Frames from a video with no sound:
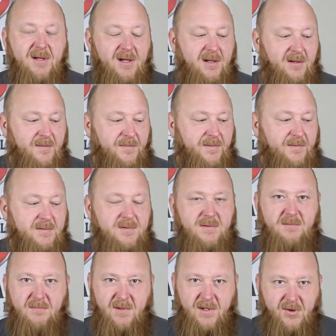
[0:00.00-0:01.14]

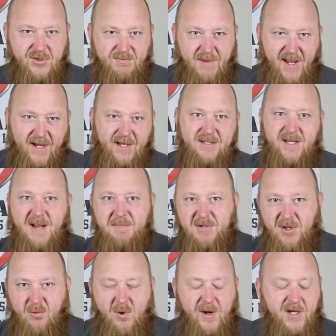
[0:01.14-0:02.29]
It goes back in time
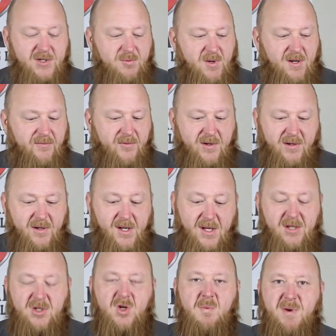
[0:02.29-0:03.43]
to the 1-12, where
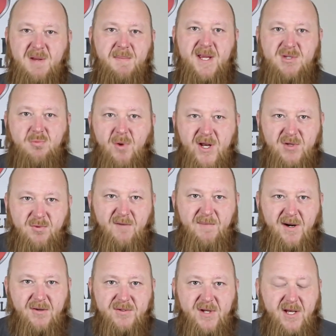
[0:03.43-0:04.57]
nobody makes 1-12
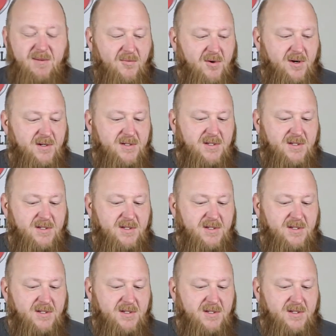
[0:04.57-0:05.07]
barrels anymore.